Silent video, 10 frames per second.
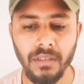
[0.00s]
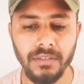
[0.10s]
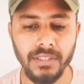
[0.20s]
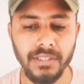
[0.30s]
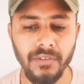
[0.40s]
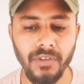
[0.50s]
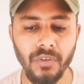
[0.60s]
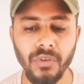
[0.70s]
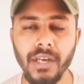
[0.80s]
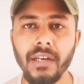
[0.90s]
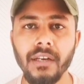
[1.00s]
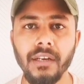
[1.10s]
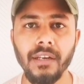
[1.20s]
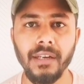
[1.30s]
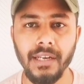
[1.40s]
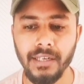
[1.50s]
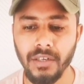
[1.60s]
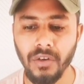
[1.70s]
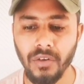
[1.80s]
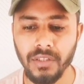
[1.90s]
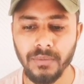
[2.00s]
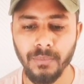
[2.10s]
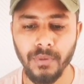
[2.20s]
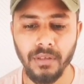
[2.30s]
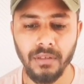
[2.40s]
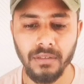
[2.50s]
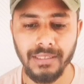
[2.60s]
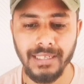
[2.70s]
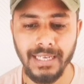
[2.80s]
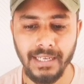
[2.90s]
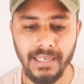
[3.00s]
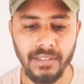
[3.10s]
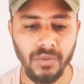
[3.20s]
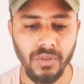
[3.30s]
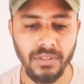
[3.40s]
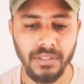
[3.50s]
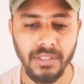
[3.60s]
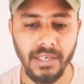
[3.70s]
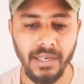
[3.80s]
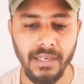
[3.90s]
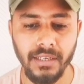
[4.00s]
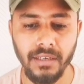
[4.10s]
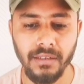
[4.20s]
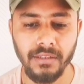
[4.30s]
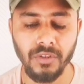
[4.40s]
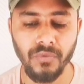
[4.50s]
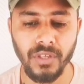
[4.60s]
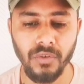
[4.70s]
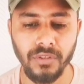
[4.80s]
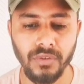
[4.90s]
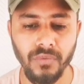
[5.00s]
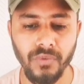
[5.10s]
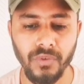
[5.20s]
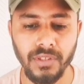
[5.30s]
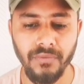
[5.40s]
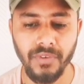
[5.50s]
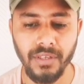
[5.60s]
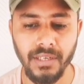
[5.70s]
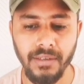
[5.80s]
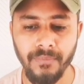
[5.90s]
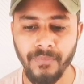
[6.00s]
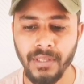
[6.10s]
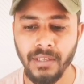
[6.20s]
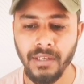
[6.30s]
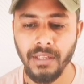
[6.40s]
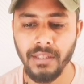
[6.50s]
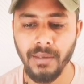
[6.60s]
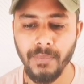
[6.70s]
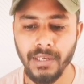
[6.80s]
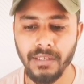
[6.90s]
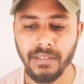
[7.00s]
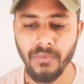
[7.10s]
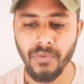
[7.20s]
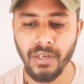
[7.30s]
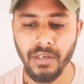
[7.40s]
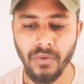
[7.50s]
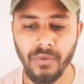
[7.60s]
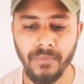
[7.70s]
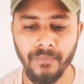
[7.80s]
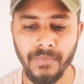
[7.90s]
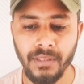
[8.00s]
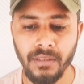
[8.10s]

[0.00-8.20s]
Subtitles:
61 to $980 per day. As you can see, they are getting hundreds of thousands of views every day, and they are making somewhere around